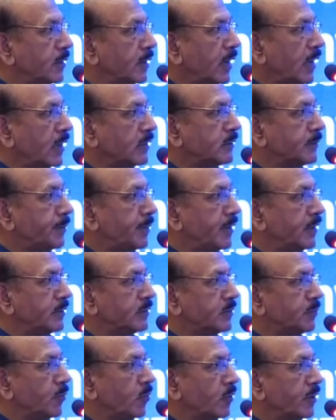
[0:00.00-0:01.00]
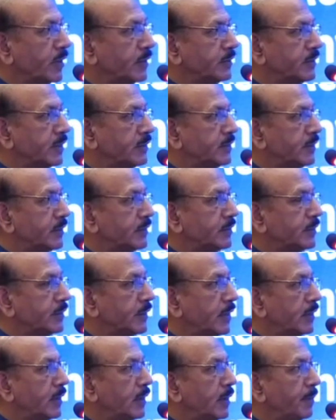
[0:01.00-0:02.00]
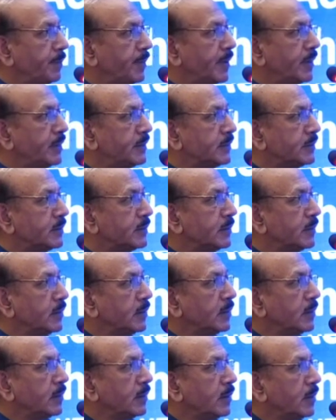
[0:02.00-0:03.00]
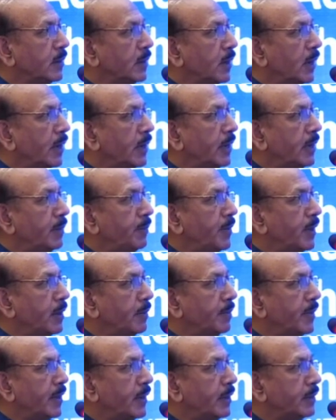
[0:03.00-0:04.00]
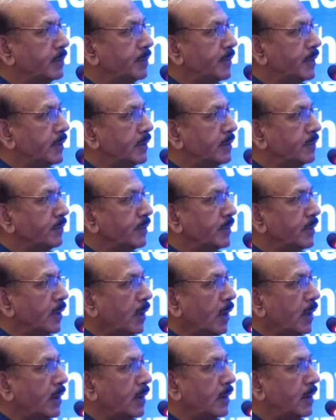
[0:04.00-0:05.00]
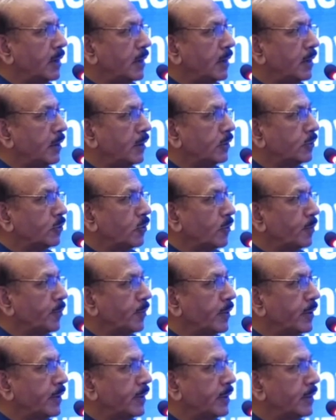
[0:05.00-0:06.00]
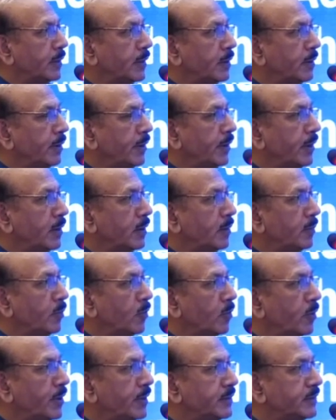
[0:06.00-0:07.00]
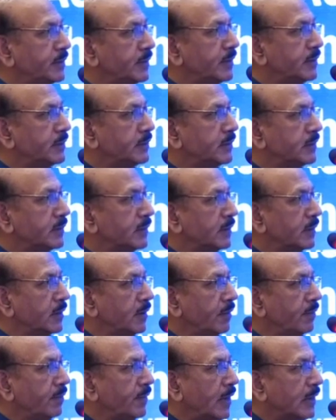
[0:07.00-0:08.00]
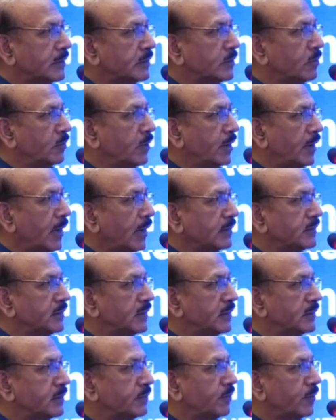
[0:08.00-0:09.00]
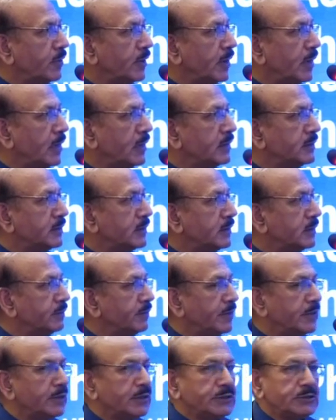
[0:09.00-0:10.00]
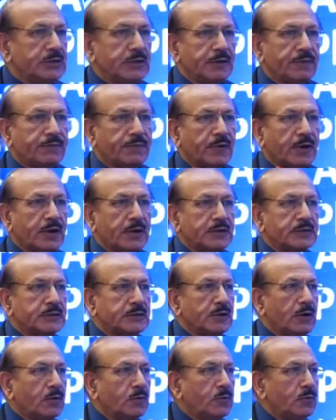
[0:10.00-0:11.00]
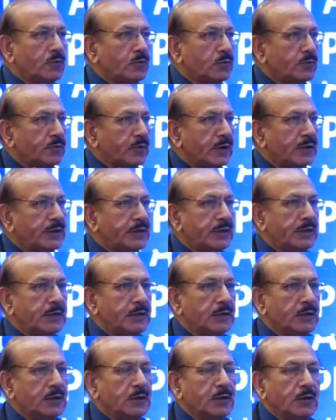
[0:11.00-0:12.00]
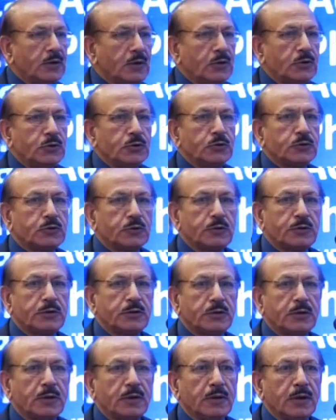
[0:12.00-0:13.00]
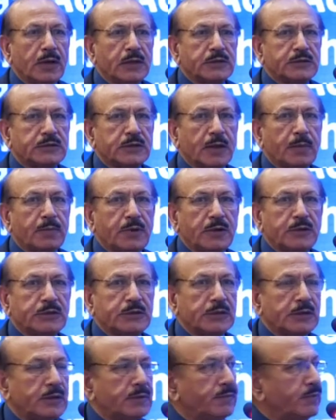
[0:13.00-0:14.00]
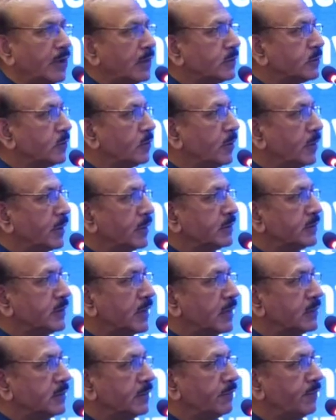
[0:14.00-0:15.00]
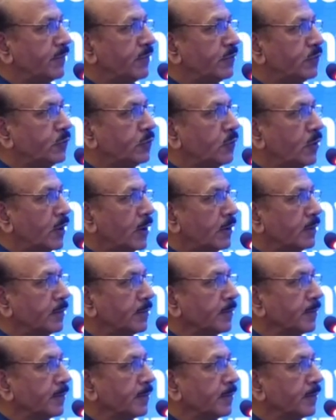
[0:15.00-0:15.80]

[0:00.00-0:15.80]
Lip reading: aspirin, smoking cessation, and lipids. Anemia management with iron and erythropoietin, renal bone disease, vascular access for dialysis. When the GFR is down to 20, you should establish a vascular access, a fistula,